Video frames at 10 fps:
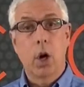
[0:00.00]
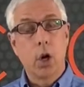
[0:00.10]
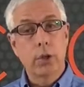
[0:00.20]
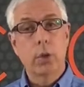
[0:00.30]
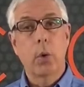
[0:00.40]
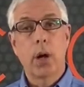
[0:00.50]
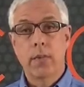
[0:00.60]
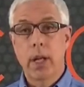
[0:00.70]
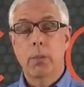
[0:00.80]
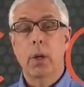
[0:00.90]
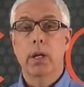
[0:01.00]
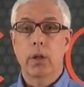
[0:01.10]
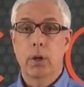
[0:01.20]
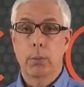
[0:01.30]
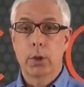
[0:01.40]
are also available in
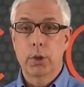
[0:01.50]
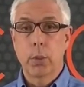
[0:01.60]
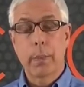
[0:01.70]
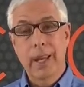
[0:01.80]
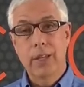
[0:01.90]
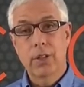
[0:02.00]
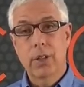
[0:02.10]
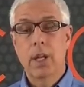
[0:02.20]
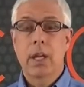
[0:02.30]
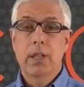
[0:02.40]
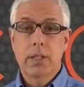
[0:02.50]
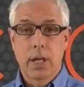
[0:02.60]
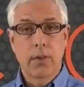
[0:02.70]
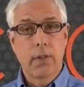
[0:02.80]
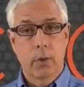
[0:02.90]
commercial paging
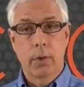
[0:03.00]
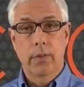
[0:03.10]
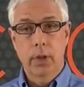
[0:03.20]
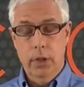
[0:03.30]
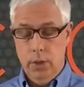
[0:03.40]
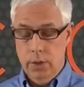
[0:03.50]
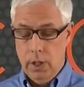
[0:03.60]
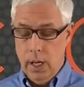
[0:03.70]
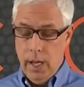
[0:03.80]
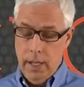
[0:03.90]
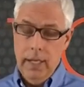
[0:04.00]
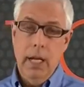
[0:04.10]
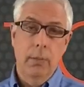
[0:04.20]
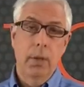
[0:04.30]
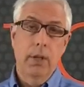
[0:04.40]
70 volt versions, and they
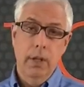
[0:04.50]
come with